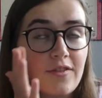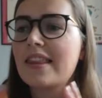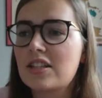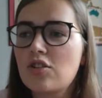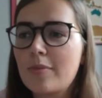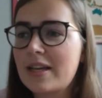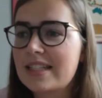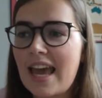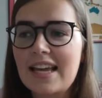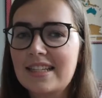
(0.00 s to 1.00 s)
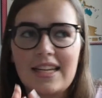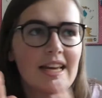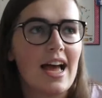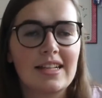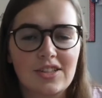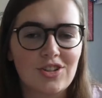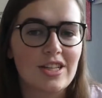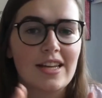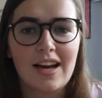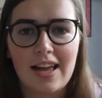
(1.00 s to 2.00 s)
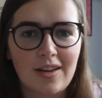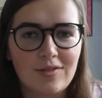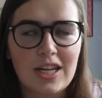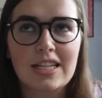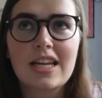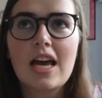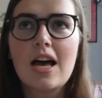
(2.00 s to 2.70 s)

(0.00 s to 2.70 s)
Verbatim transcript: And that's not because I hated it, as I just said, I loved it.